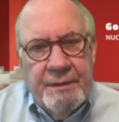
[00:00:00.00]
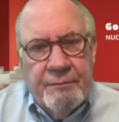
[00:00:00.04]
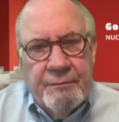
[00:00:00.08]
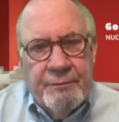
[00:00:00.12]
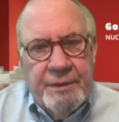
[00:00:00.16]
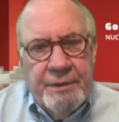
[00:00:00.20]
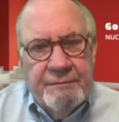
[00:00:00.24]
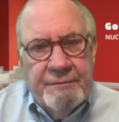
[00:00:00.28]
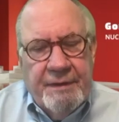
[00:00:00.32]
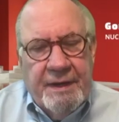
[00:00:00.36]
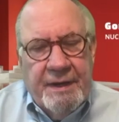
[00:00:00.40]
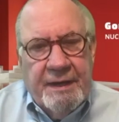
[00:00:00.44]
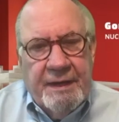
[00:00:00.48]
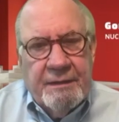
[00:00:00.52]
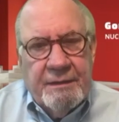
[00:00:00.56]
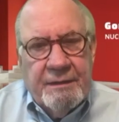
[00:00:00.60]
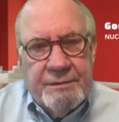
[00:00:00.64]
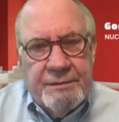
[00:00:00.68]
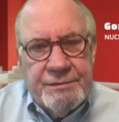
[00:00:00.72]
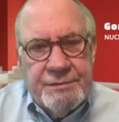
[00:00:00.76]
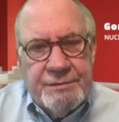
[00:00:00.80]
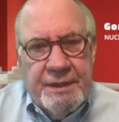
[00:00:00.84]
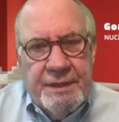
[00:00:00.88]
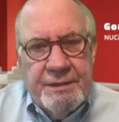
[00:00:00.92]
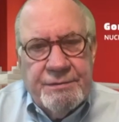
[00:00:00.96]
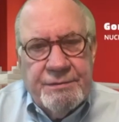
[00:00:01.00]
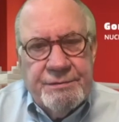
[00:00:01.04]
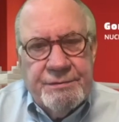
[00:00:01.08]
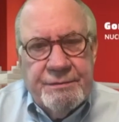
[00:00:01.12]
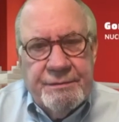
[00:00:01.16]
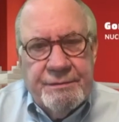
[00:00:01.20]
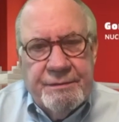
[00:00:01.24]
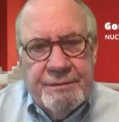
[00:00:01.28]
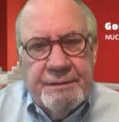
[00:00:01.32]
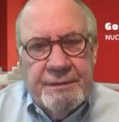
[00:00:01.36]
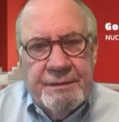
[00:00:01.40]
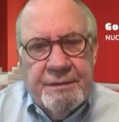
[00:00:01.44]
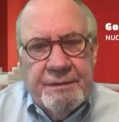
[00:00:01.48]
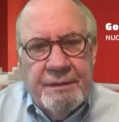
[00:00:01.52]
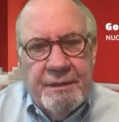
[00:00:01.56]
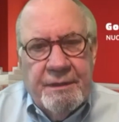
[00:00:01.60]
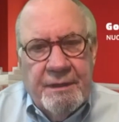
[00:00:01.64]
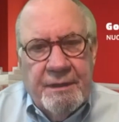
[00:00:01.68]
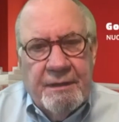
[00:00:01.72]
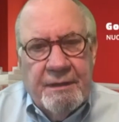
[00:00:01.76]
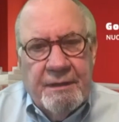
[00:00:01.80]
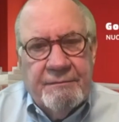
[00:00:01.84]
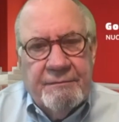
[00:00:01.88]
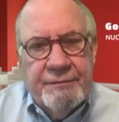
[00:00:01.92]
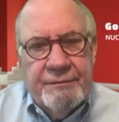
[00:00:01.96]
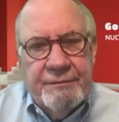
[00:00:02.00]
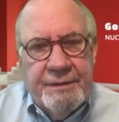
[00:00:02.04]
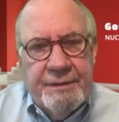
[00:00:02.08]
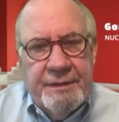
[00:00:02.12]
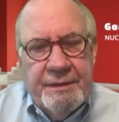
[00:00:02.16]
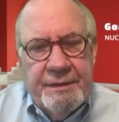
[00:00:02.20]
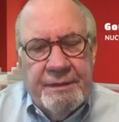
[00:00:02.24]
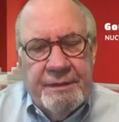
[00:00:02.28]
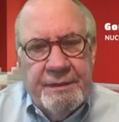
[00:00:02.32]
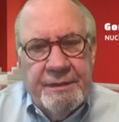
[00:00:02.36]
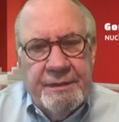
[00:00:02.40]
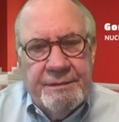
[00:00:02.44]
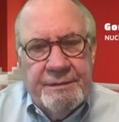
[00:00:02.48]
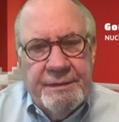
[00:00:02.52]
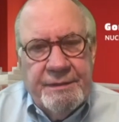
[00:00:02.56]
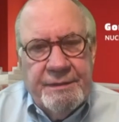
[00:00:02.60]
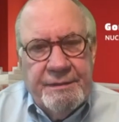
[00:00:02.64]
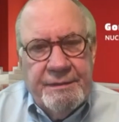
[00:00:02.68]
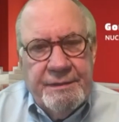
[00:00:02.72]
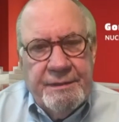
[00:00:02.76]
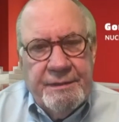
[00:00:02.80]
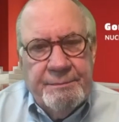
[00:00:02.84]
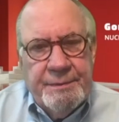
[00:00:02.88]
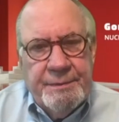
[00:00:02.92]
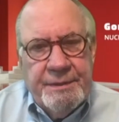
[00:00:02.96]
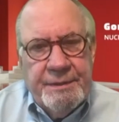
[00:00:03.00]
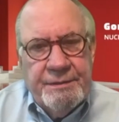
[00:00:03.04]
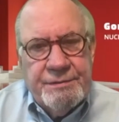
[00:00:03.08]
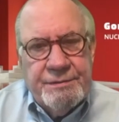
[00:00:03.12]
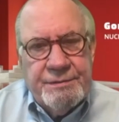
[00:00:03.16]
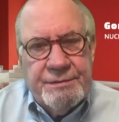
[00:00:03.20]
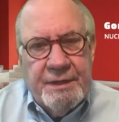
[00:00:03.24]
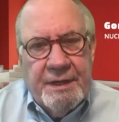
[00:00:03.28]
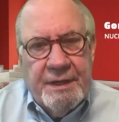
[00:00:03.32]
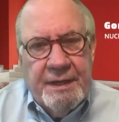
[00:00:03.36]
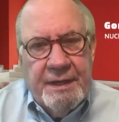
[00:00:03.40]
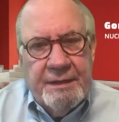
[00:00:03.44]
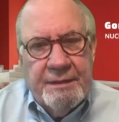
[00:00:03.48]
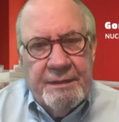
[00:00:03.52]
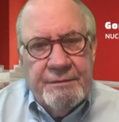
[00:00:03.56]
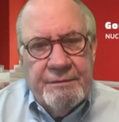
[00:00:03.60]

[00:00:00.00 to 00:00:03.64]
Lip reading: revitalization of the ETTP site.